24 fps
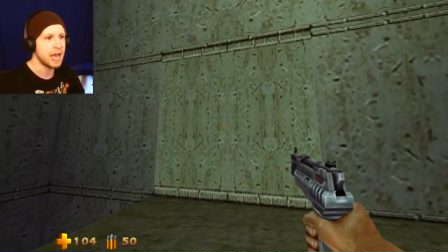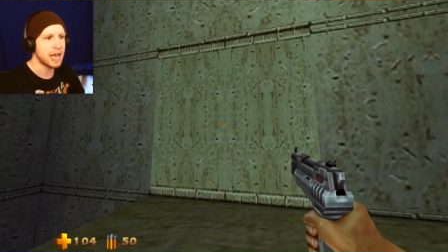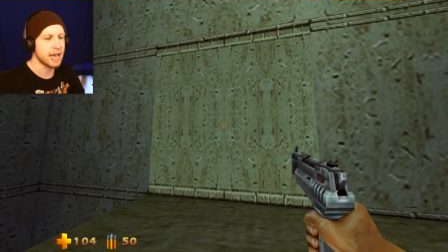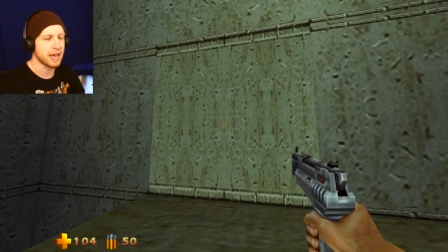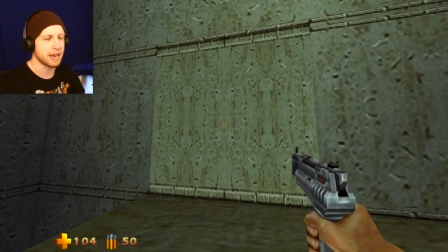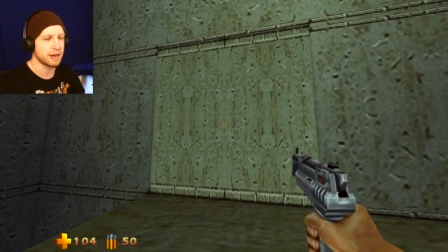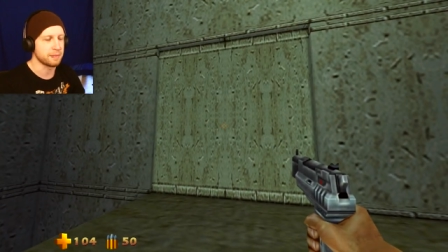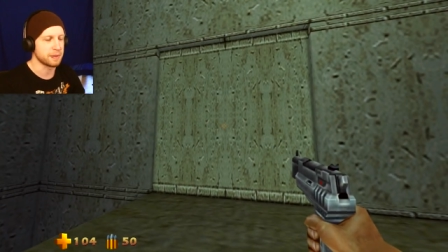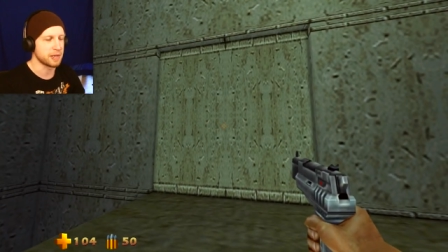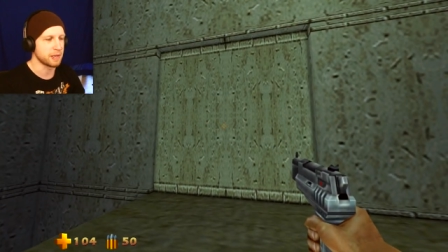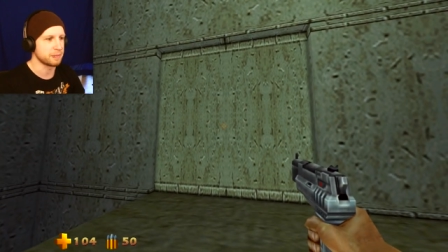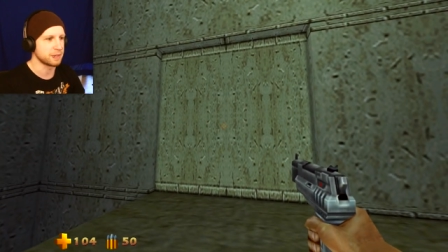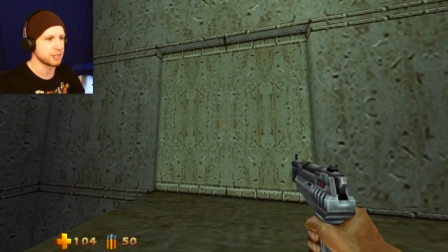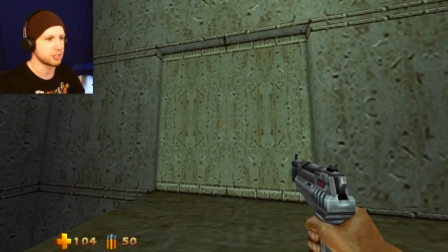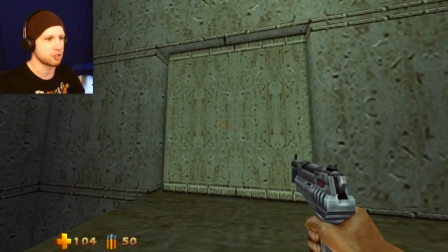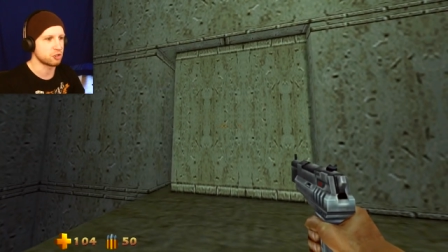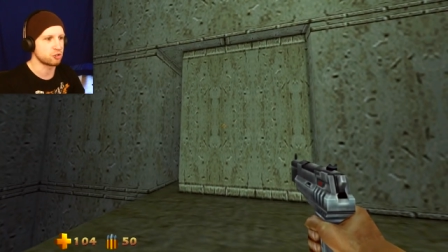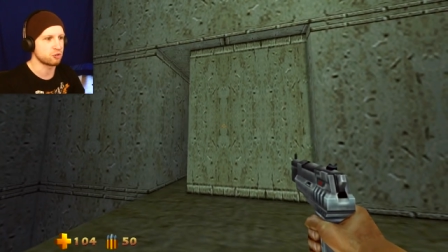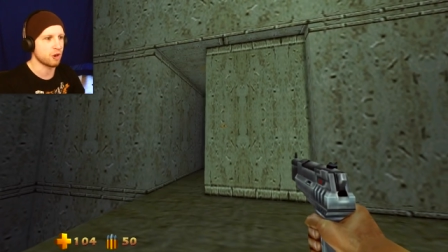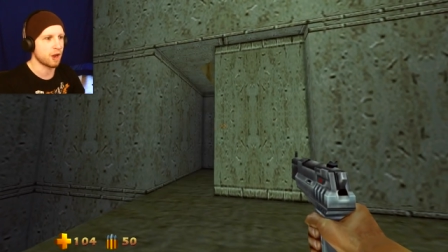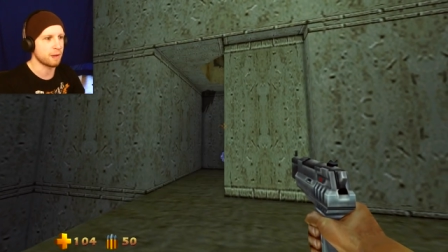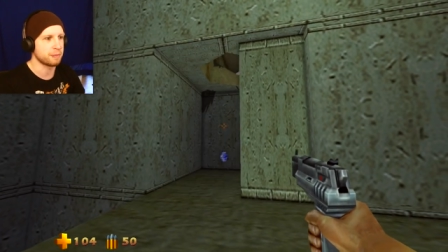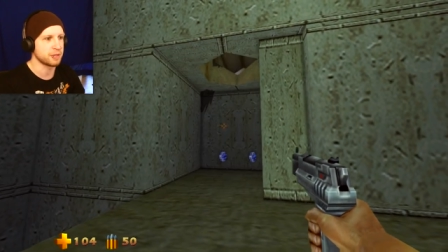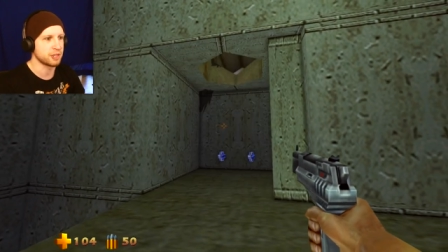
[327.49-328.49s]
Enemy about to
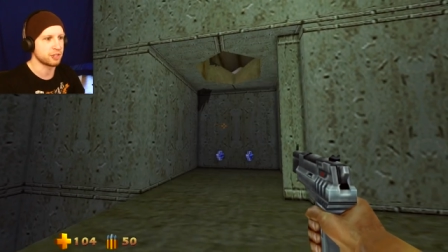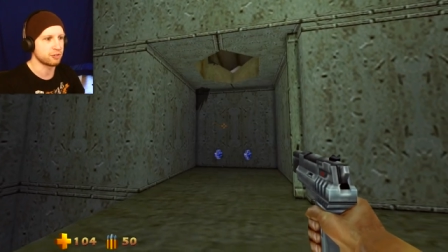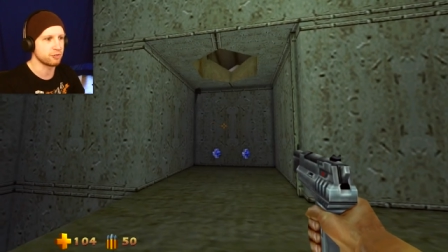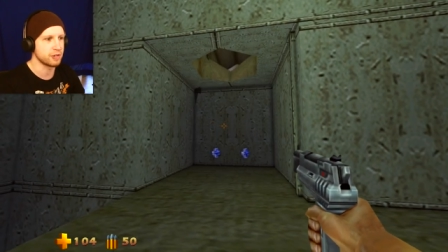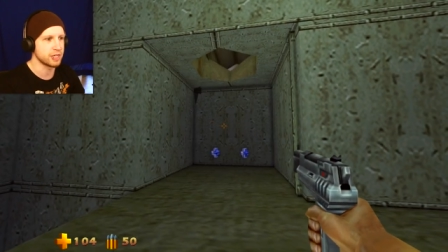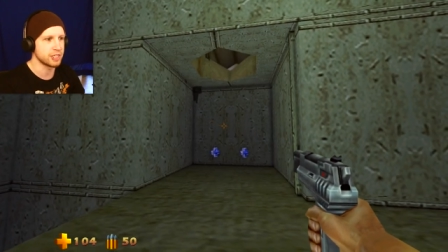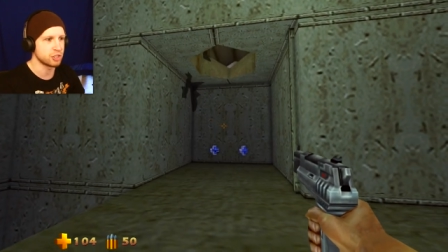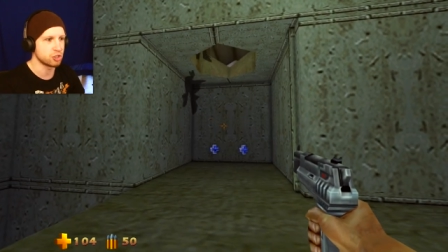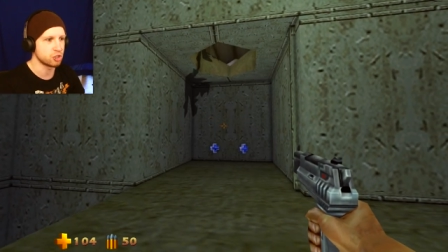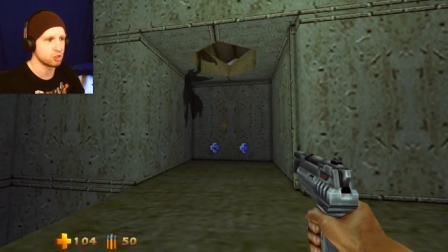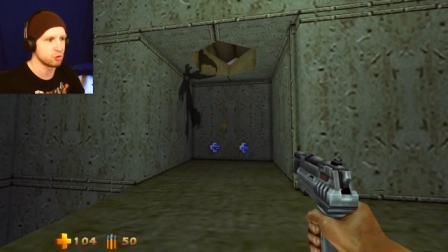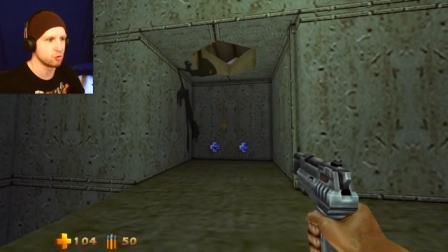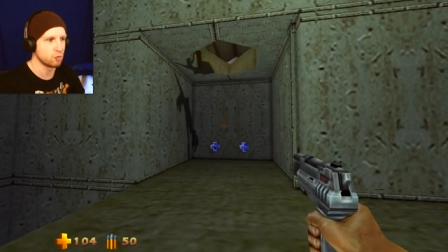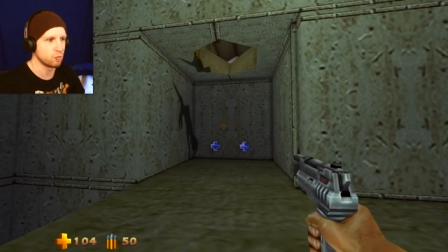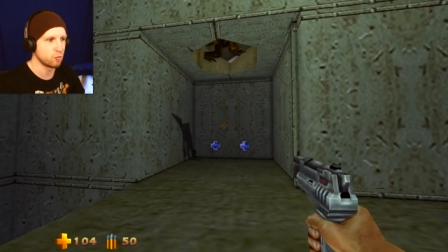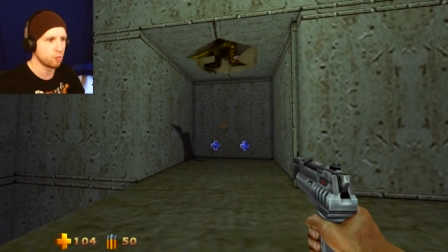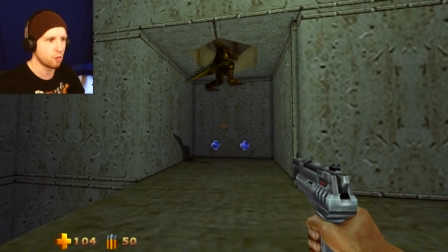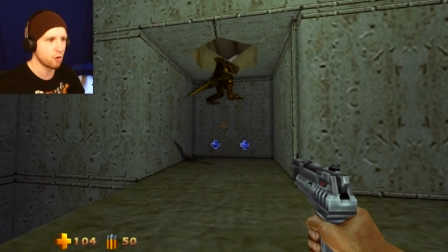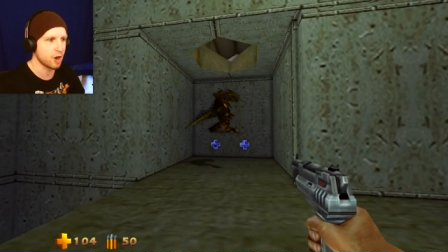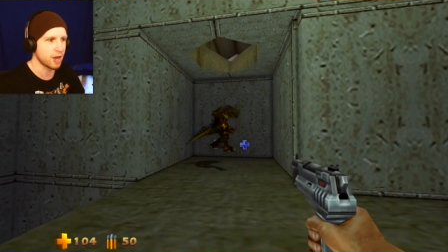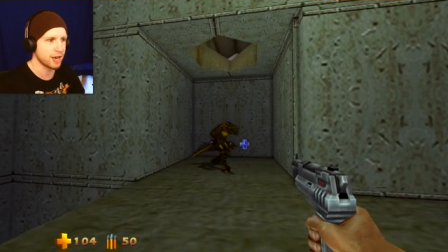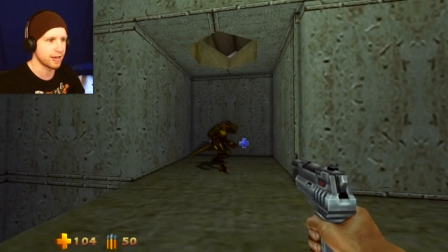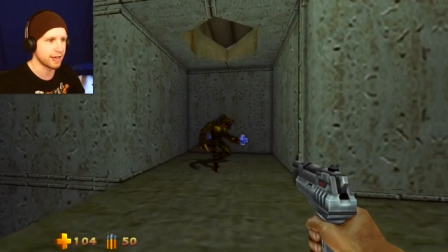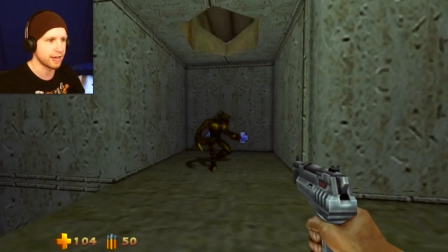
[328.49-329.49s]
drop in three, two,
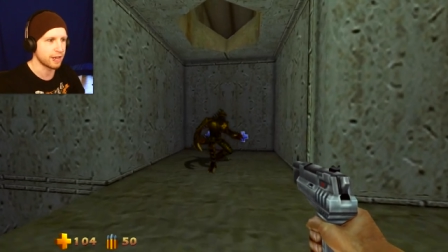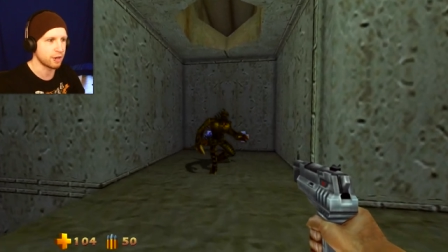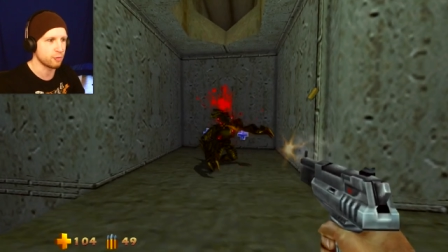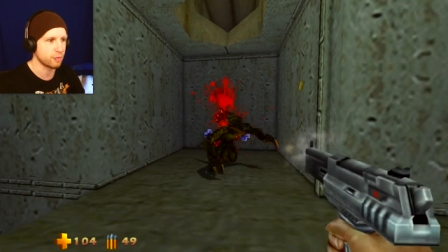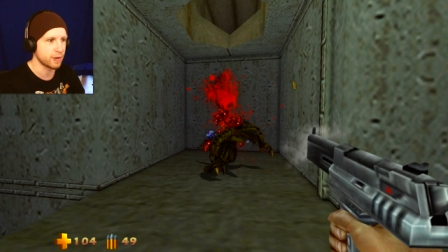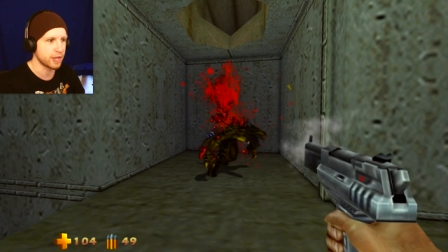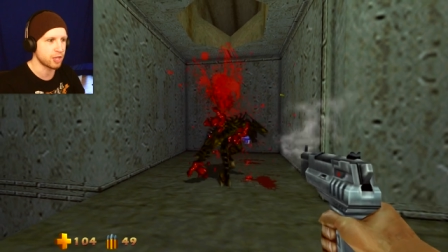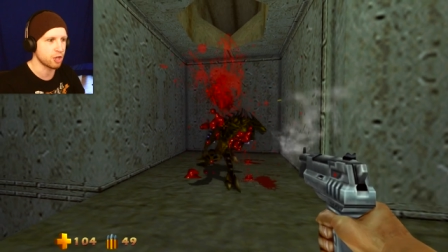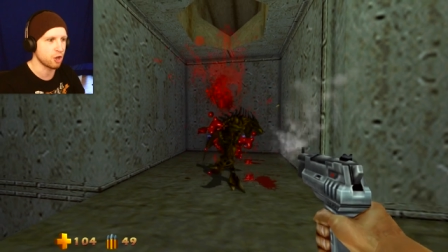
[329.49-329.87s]
one. Here we